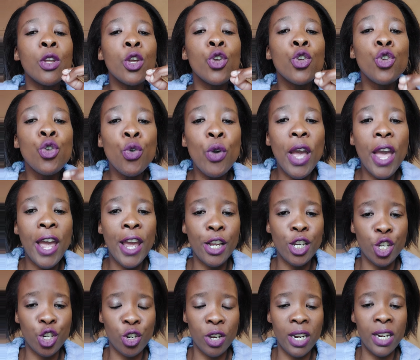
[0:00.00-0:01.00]
you
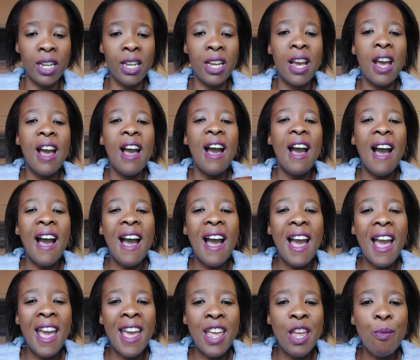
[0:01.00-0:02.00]
actually
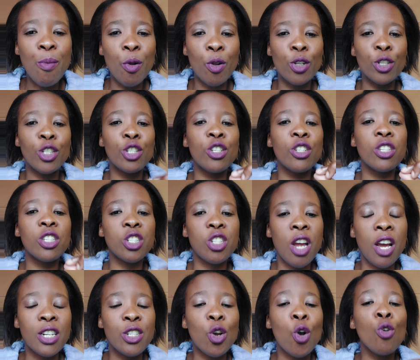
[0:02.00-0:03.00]
are able to
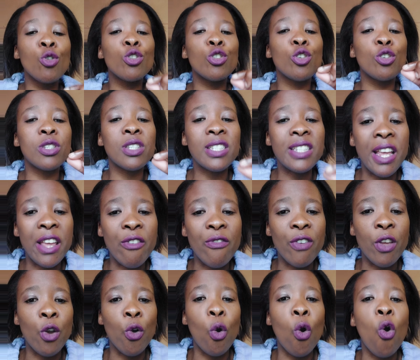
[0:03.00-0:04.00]
start also
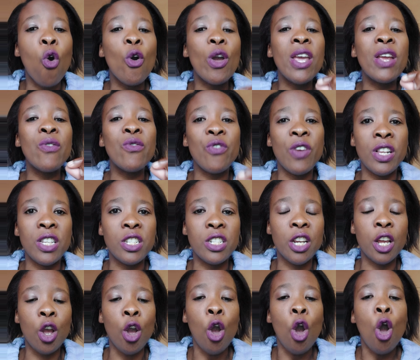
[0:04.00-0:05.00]
saving or
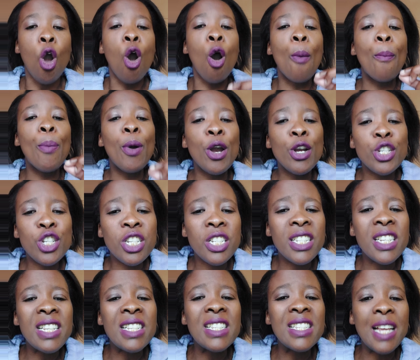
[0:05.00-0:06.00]
investing or
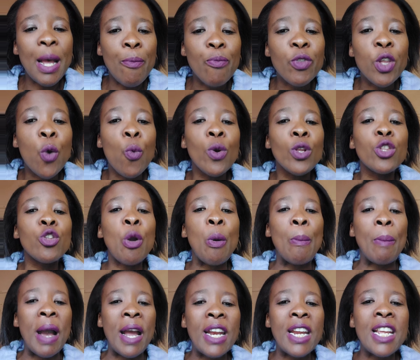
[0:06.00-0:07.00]
purchasing something with your
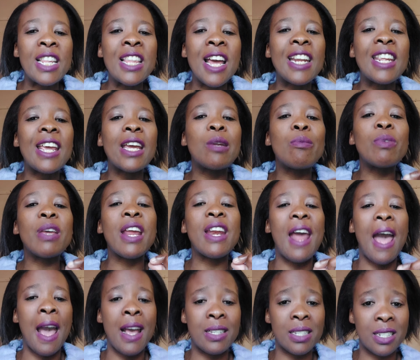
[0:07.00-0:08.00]
money that can be
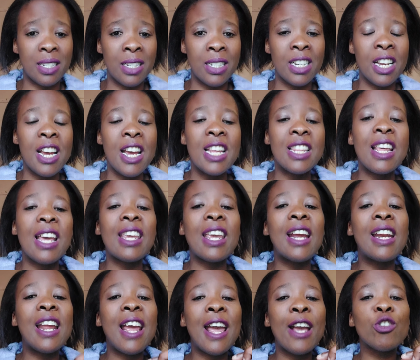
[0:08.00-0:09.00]
an asset that
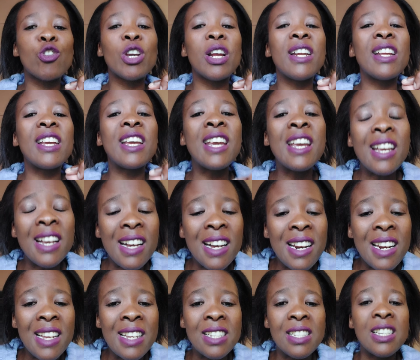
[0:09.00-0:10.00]
can actually
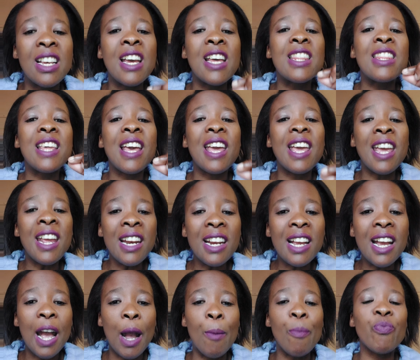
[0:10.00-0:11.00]
increase the
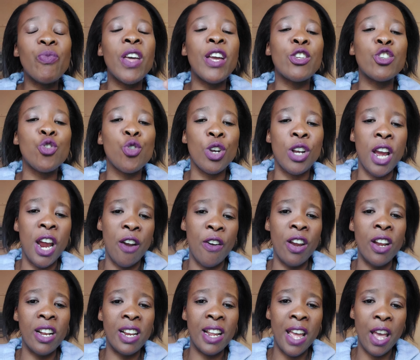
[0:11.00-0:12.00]
income that you're
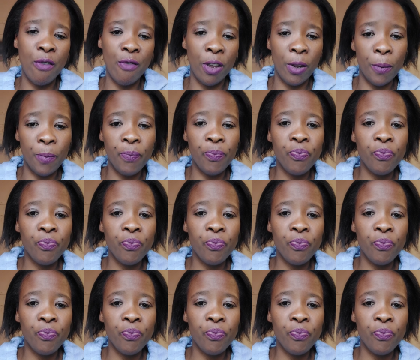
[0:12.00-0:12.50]
currently having.